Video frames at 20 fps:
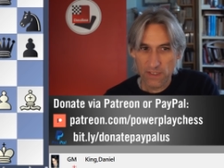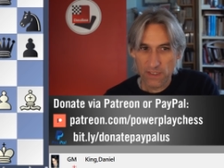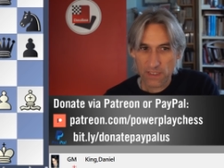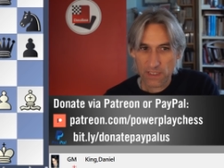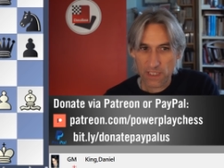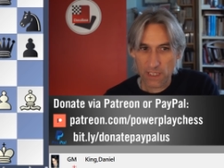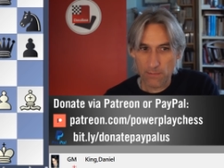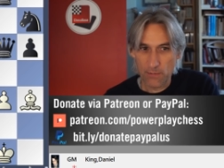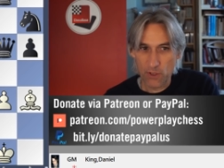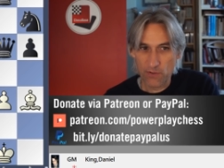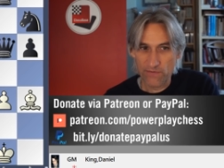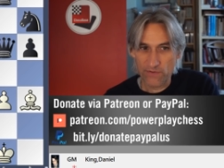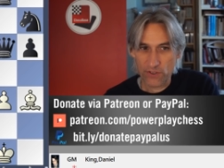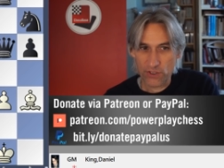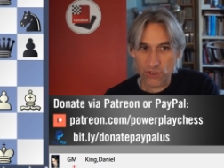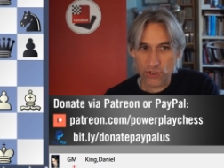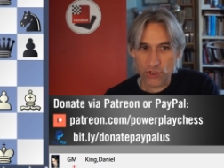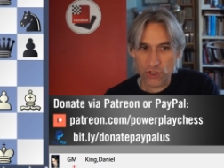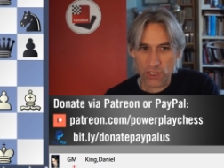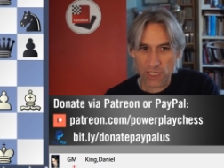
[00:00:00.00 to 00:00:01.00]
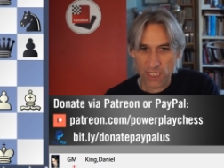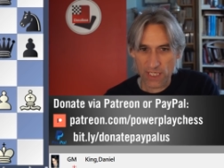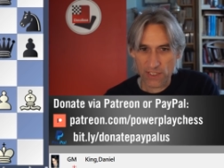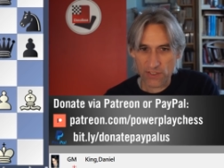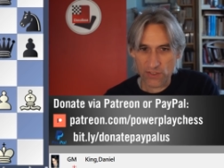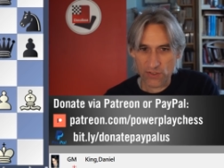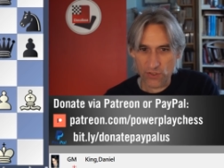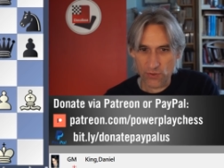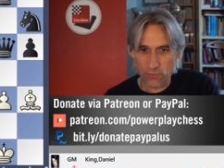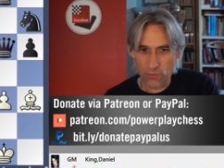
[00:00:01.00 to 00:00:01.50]
come over to
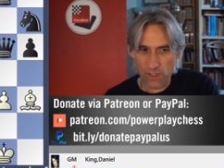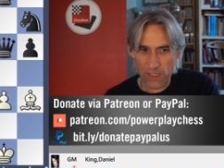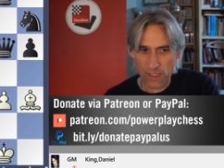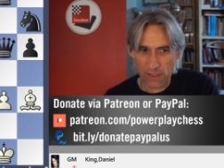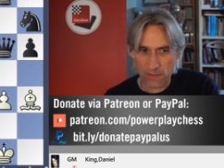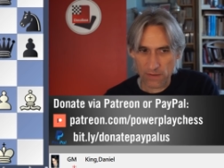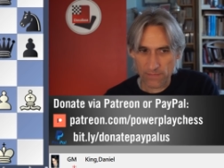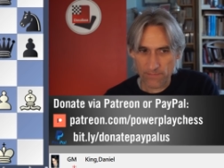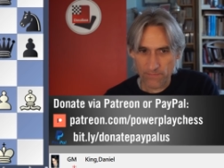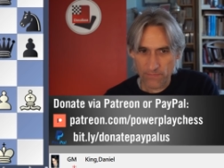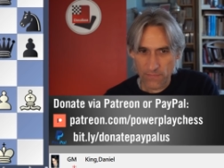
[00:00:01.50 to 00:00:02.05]
g8 as well.